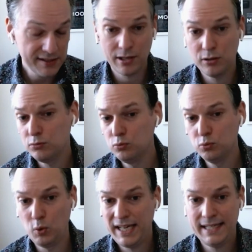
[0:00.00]
And
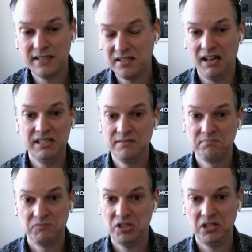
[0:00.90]
so we
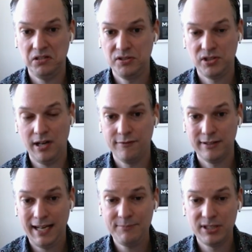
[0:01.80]
decided to use
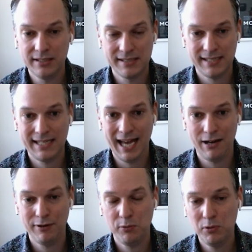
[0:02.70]
Java and Lambda and
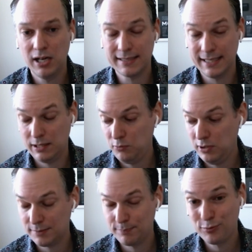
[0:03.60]
see how it worked. And
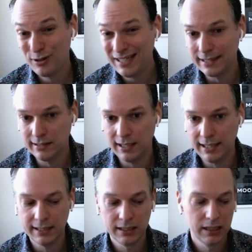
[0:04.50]
it worked
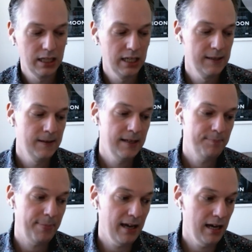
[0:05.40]
brilliantly.
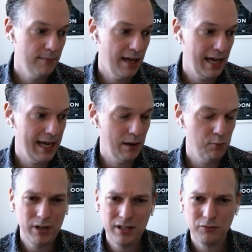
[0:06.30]

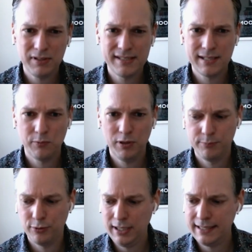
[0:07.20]
And one of the reasons it
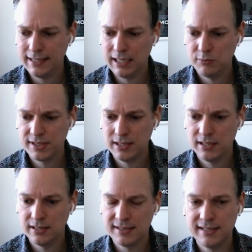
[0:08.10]
worked brilliantly was
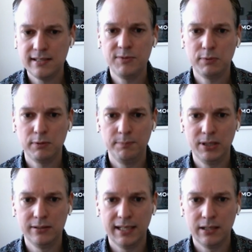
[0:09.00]
the system that we were
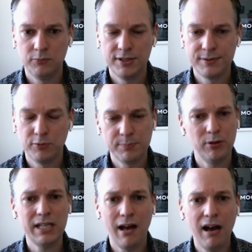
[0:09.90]
building was
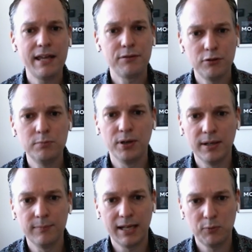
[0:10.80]
pretty high
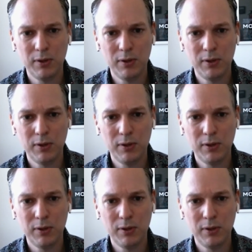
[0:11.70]
throughput.